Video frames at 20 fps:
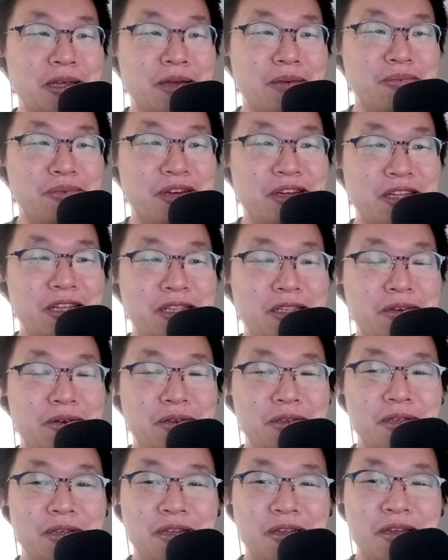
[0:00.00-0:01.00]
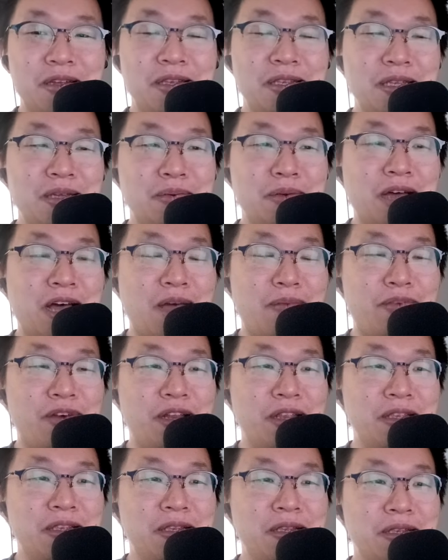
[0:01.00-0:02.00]
But in terms of custom
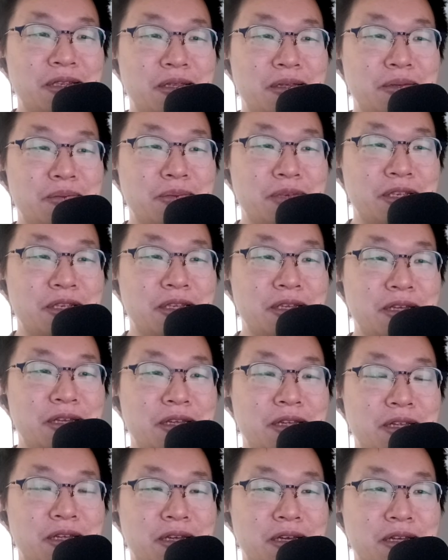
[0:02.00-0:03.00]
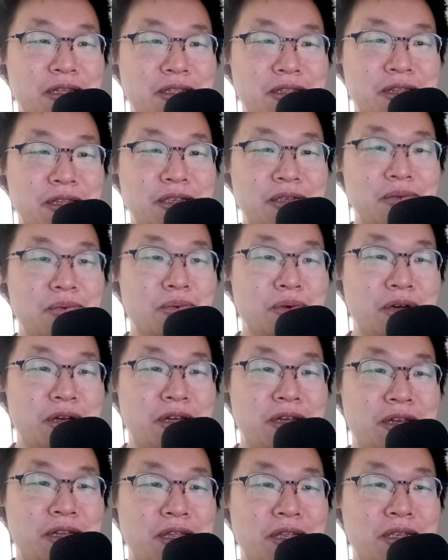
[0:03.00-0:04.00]
operating systems, uh, this
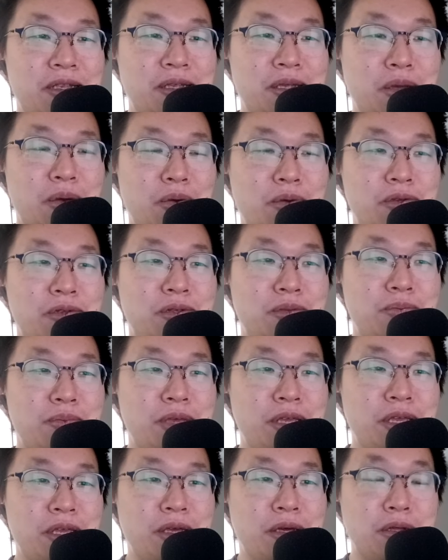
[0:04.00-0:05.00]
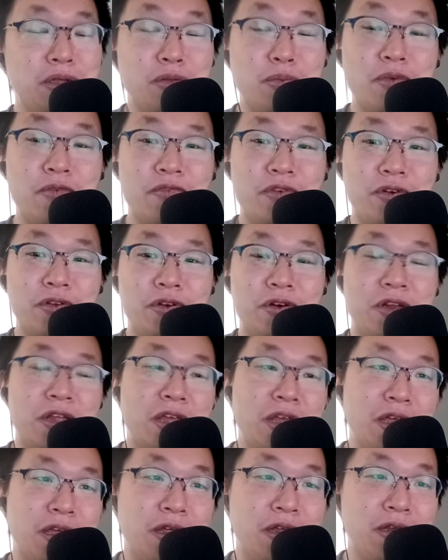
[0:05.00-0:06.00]
one is going to be a little bit further
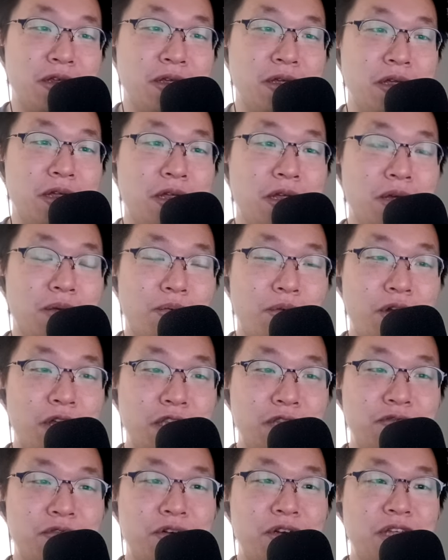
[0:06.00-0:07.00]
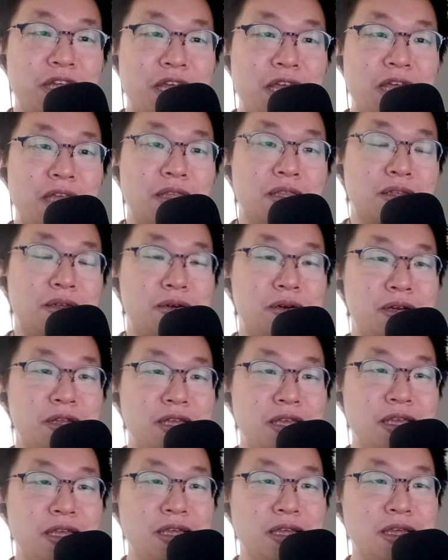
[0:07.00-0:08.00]
ahead. Whereas for the
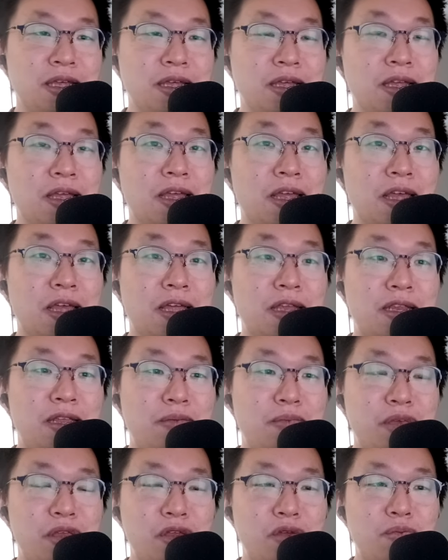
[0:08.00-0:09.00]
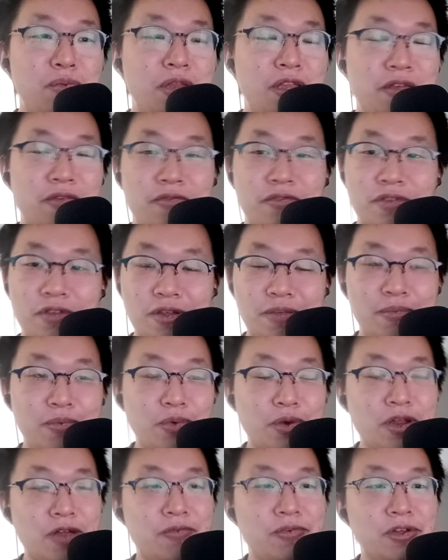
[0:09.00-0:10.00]
A30 and the Miyoo Mini Flip,
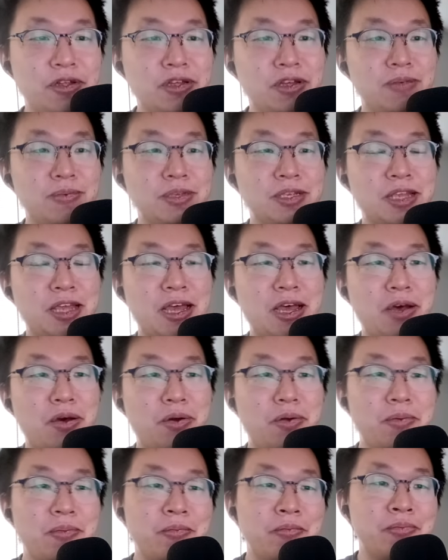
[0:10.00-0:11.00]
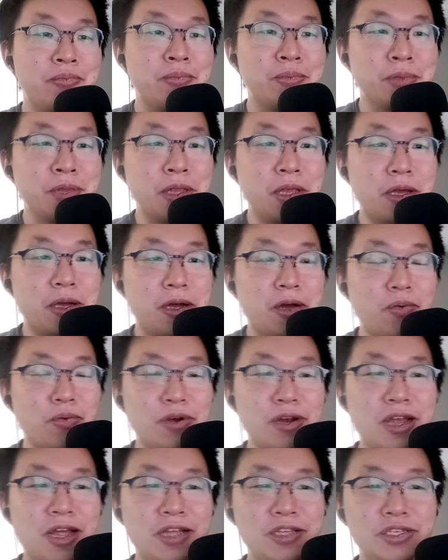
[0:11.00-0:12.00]
whenever it comes out, uh,
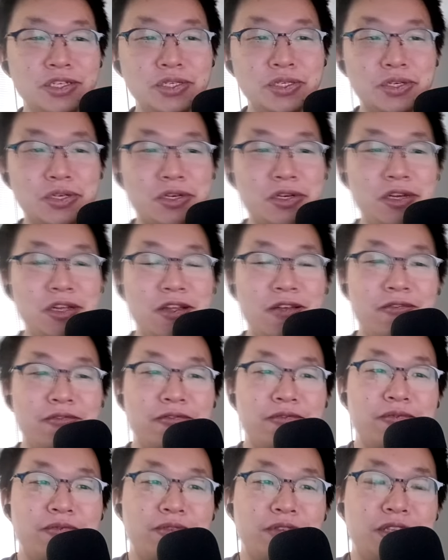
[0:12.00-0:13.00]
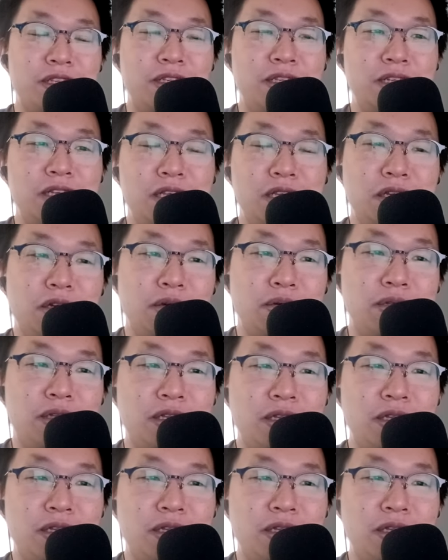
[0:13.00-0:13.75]
we're not sure if, you know,